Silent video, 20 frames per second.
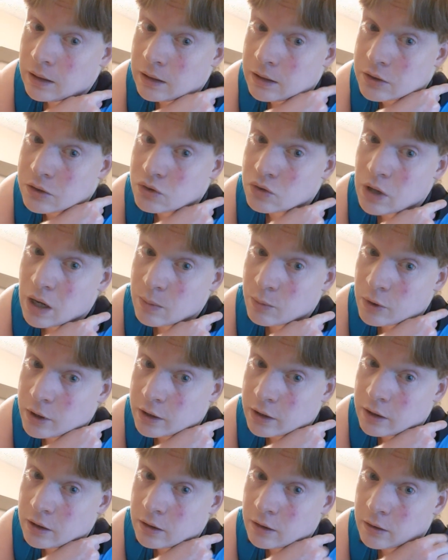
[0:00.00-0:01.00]
strap right
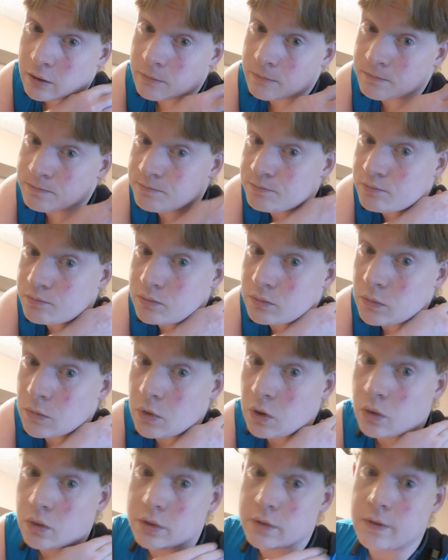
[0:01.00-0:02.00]
here
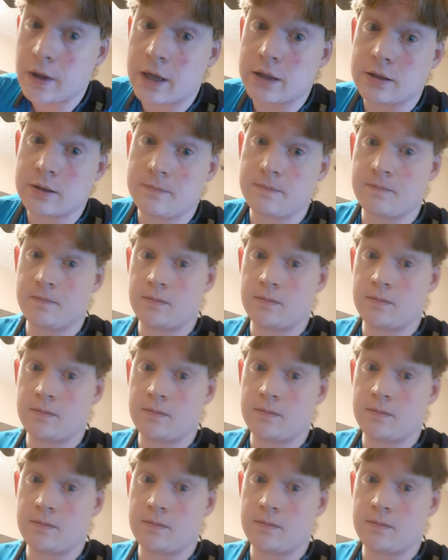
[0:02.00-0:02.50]
holds fast.